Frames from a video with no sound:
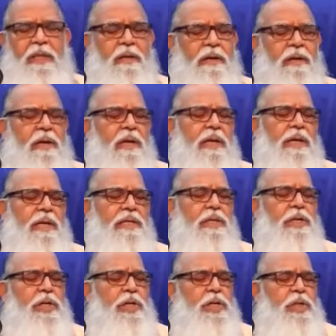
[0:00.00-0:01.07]
Third is
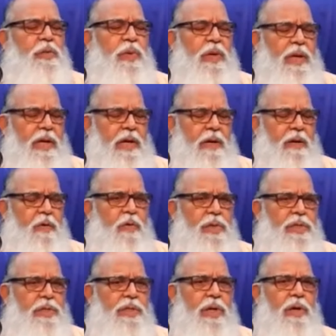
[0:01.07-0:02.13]
Ishvara, who
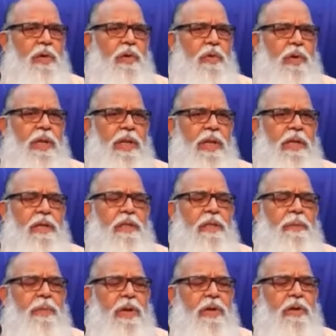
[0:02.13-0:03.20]
is controlling
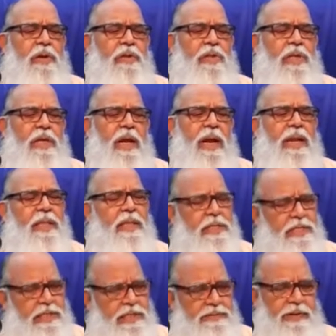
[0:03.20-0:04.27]
the prakriti and
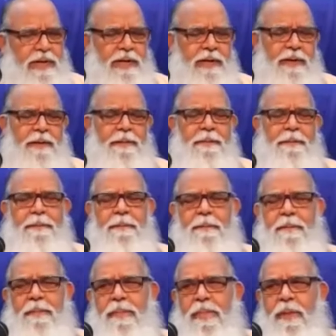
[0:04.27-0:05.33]
the jiva.
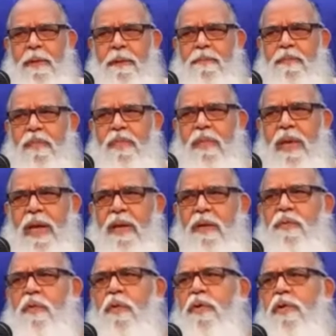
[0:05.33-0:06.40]

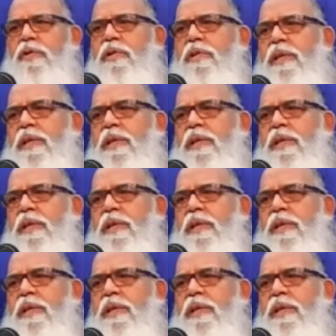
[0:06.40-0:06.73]
And fourth